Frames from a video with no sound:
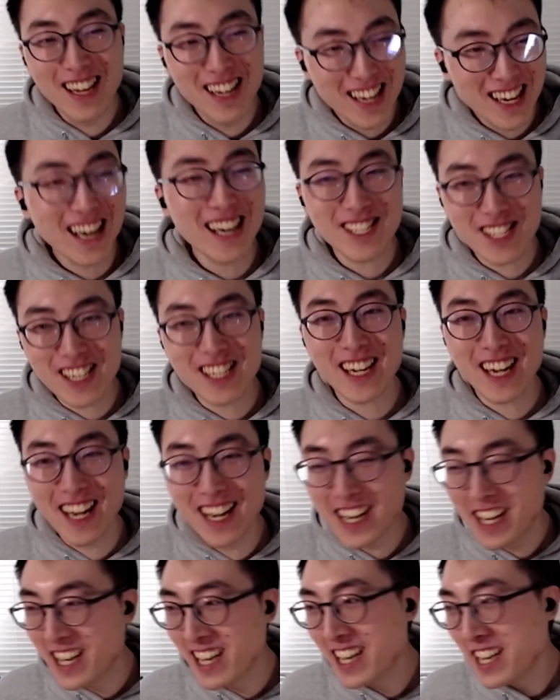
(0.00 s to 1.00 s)
yeah, just in
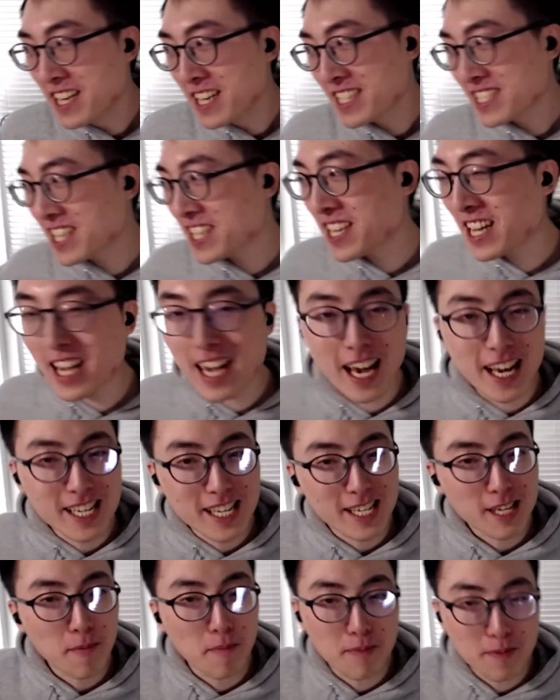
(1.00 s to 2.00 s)
just in
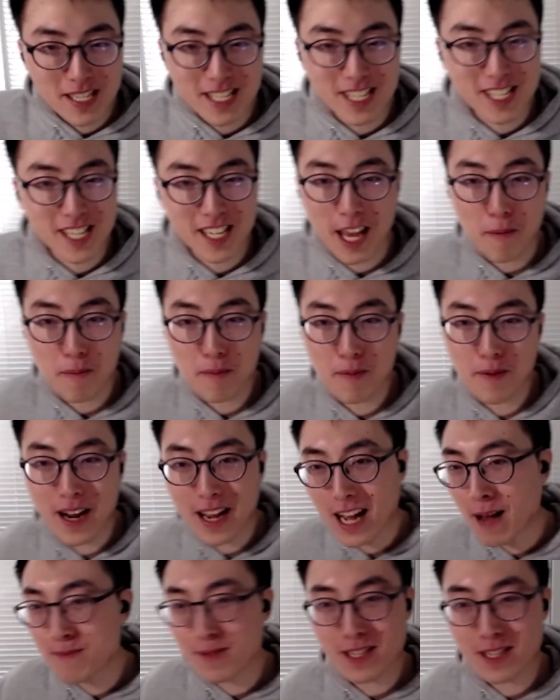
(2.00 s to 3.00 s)
case this the steak
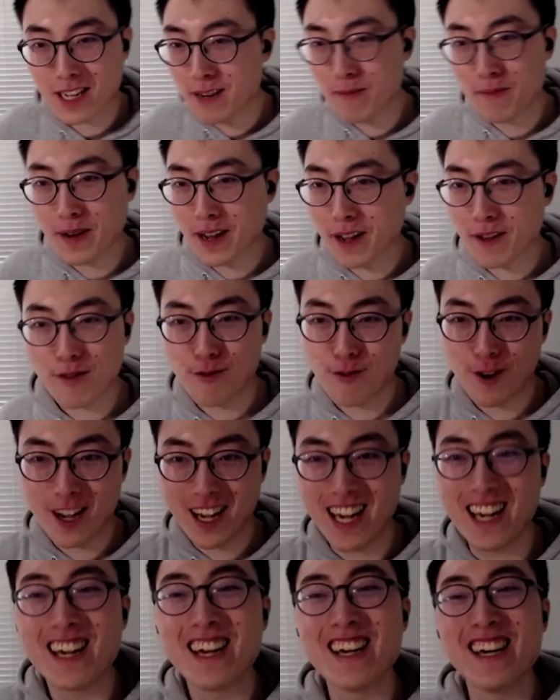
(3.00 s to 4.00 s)
break, I'm just gonna bring
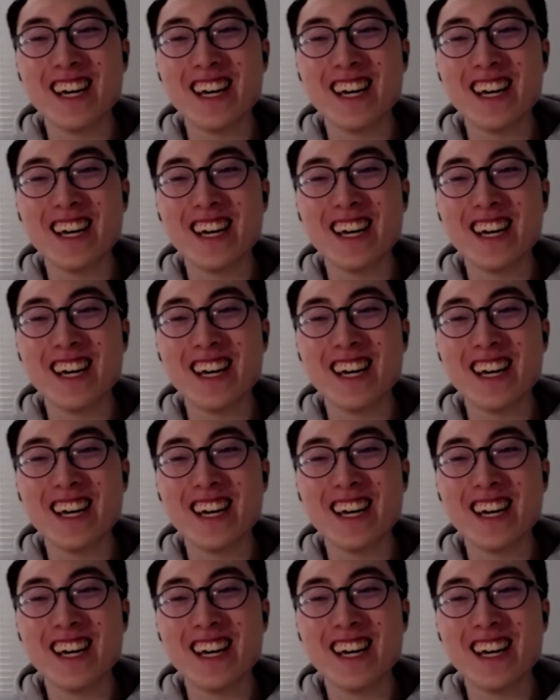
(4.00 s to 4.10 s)
three